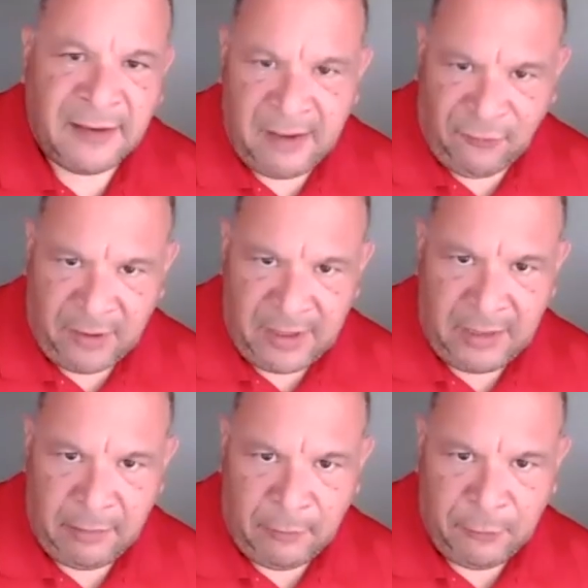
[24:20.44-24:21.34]

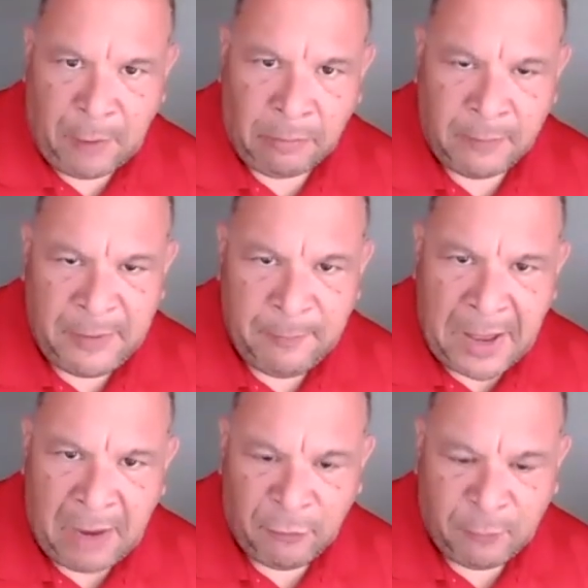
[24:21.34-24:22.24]
Freddie, it
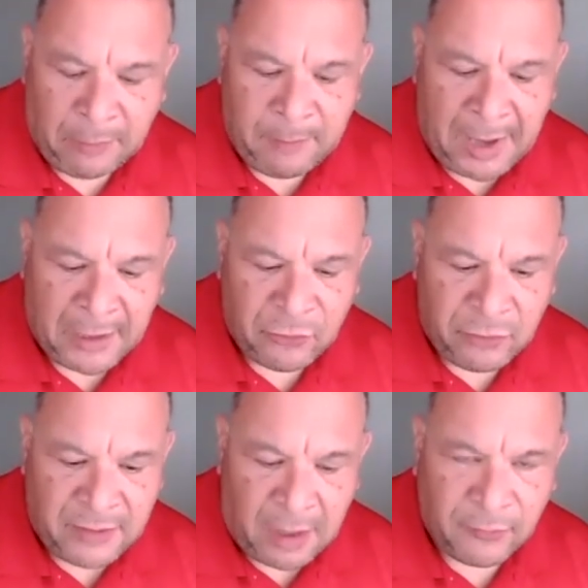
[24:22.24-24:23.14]
was probably back in
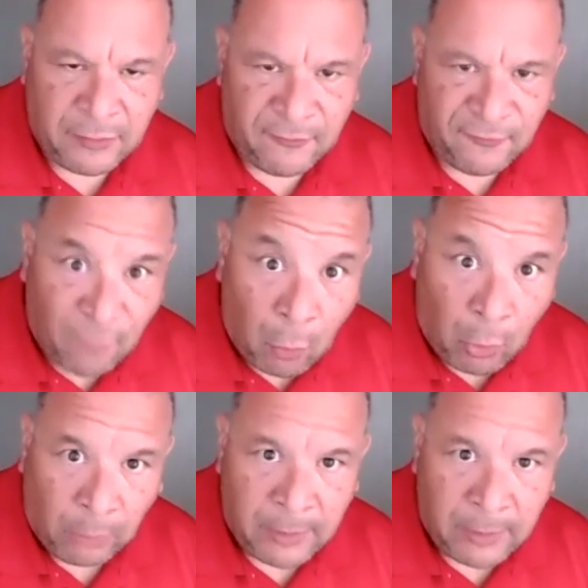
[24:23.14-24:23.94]
2004